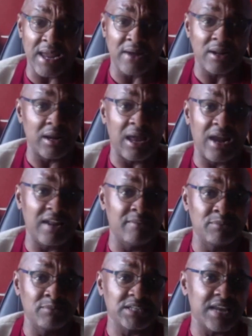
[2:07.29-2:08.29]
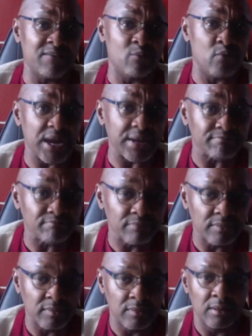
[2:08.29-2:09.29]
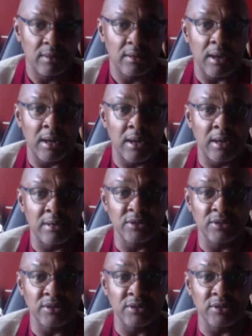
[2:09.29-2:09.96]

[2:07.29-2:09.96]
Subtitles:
a lot of them just haven't read it. You know,